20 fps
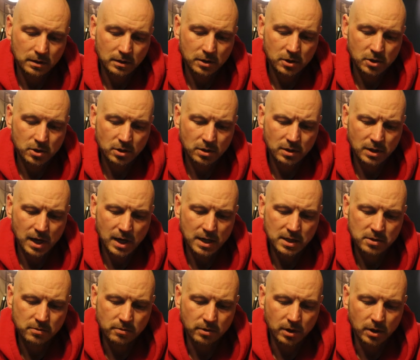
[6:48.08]
it should
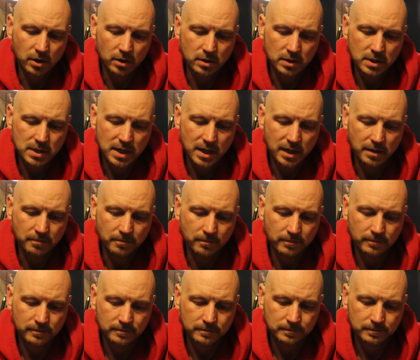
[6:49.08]
last you a long time.